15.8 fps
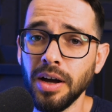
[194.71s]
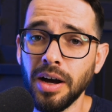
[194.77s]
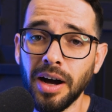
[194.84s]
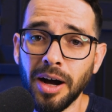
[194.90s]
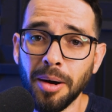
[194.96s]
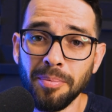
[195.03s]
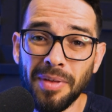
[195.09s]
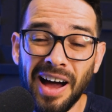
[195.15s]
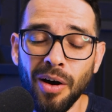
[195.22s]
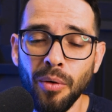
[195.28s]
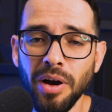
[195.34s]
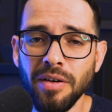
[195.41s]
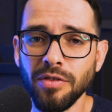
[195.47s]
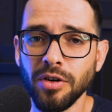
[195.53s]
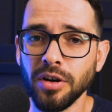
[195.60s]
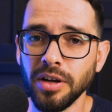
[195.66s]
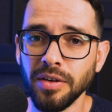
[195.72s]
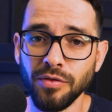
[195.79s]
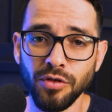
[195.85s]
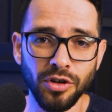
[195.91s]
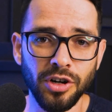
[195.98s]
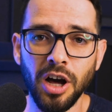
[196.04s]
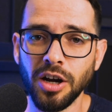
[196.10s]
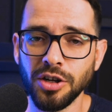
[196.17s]
Um, however, if
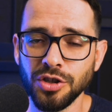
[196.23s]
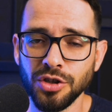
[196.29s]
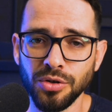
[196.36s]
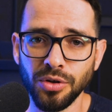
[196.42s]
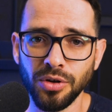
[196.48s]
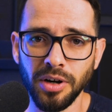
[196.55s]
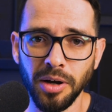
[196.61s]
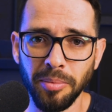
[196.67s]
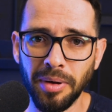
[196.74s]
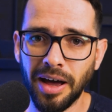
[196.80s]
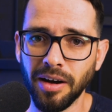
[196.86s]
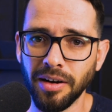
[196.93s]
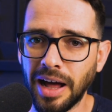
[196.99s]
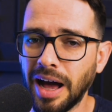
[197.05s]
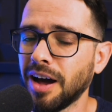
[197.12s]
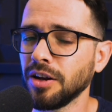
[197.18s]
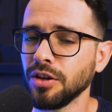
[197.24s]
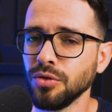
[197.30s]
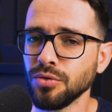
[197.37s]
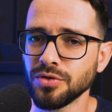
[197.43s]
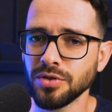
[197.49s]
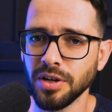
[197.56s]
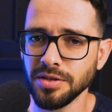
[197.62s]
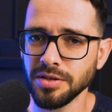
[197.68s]
you're not sure about how to
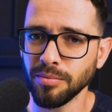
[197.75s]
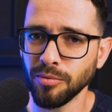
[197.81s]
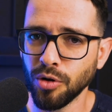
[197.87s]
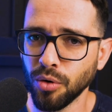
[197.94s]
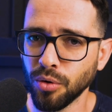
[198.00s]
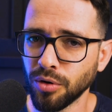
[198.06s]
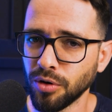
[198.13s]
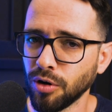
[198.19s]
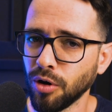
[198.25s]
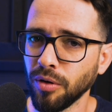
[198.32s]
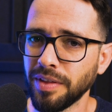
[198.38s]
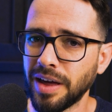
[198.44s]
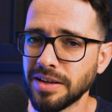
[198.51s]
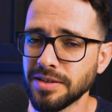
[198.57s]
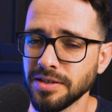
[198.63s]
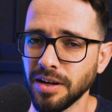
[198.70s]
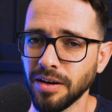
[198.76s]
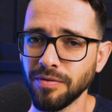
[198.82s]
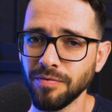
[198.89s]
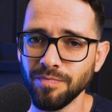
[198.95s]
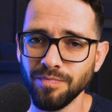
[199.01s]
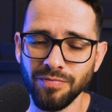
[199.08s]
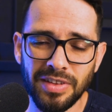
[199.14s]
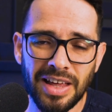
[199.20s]
use custom code and all that stuff,
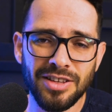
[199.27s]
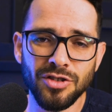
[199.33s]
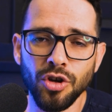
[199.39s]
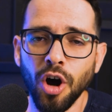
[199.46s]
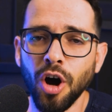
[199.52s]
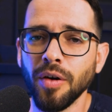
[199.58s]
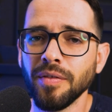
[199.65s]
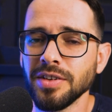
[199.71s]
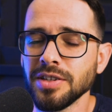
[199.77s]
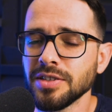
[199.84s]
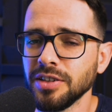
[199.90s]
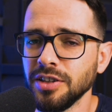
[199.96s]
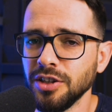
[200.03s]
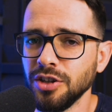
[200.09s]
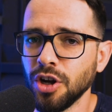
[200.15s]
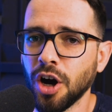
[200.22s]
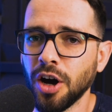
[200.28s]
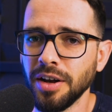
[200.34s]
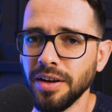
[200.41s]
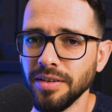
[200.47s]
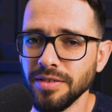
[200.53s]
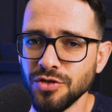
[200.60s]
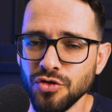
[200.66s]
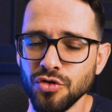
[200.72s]
that's obviously not
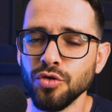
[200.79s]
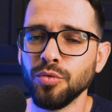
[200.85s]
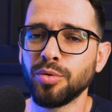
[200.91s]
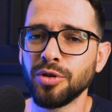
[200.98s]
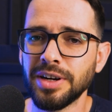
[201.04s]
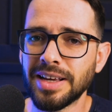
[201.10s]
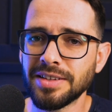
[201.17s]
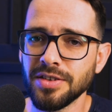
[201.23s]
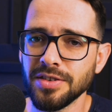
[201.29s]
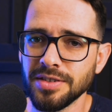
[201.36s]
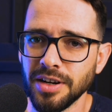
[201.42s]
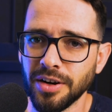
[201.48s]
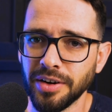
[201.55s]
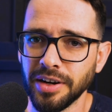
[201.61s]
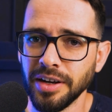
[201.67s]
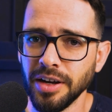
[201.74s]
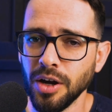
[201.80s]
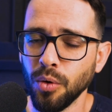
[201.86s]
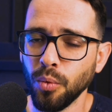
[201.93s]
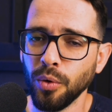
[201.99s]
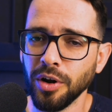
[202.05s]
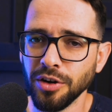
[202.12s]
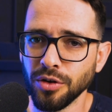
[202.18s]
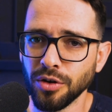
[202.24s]
super necessary
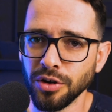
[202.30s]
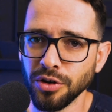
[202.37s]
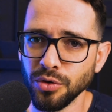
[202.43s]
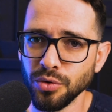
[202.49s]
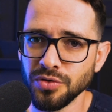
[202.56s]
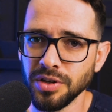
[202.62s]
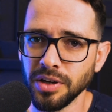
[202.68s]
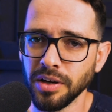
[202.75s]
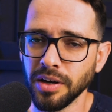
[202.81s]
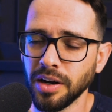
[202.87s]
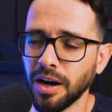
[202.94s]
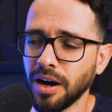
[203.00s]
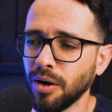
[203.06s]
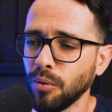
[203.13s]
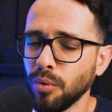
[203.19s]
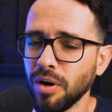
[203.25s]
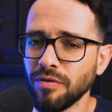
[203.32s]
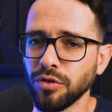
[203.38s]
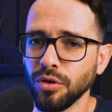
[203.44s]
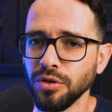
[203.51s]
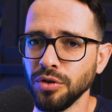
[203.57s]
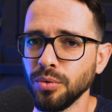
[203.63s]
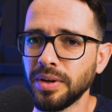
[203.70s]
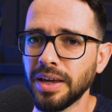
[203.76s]
when you're using uh,
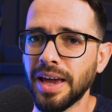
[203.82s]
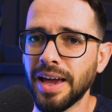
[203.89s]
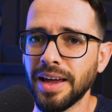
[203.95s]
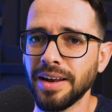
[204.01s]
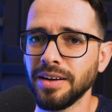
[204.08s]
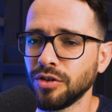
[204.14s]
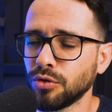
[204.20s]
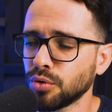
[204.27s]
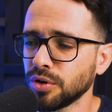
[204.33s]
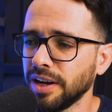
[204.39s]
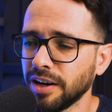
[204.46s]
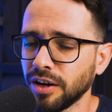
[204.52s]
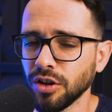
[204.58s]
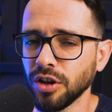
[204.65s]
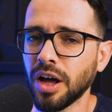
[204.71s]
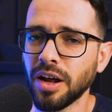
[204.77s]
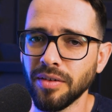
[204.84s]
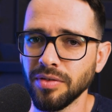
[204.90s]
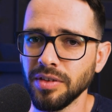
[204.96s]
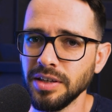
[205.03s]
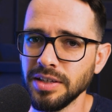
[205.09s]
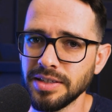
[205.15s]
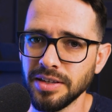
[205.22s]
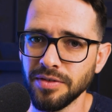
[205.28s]
Webflow. You can create a lot of
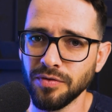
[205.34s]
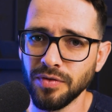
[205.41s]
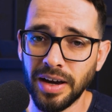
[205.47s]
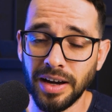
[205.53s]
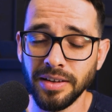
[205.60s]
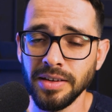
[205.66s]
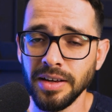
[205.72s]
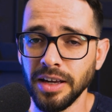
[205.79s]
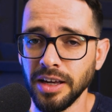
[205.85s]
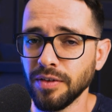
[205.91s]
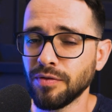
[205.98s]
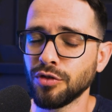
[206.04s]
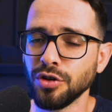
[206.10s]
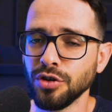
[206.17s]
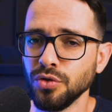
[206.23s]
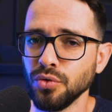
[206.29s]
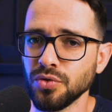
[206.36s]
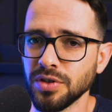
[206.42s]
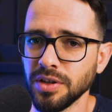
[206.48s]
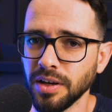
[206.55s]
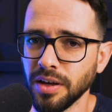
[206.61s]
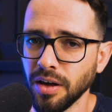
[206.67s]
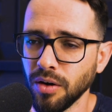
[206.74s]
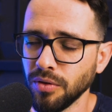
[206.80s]
these effects if you're
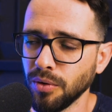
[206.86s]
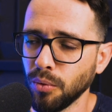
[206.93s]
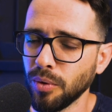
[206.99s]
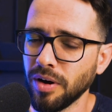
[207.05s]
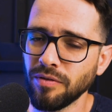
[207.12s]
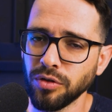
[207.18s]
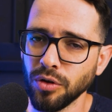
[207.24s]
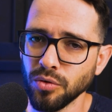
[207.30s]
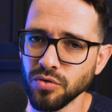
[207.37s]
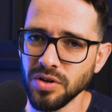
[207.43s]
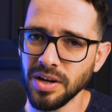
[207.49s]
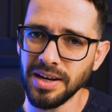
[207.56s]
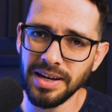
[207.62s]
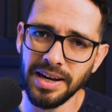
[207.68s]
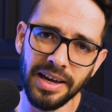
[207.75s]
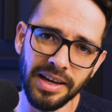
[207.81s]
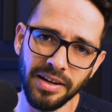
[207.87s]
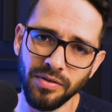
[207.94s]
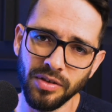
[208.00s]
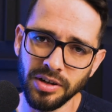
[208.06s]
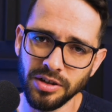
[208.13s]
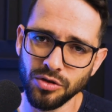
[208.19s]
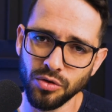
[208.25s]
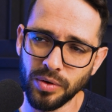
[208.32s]
using the Webflow's native
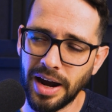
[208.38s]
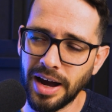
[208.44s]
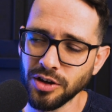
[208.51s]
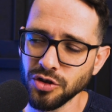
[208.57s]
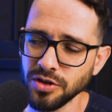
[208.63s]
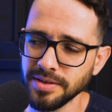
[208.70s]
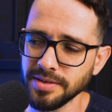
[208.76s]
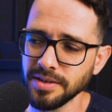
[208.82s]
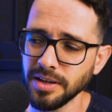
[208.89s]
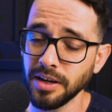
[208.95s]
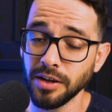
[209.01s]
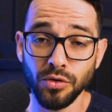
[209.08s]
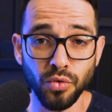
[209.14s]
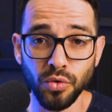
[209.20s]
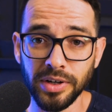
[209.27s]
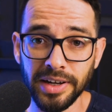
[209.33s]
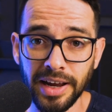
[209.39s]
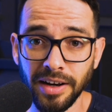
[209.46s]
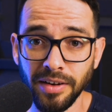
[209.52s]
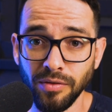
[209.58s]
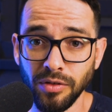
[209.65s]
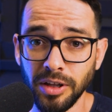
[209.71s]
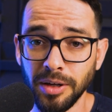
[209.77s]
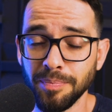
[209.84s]
interactions
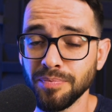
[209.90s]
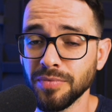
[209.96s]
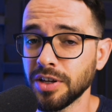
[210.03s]
creatively.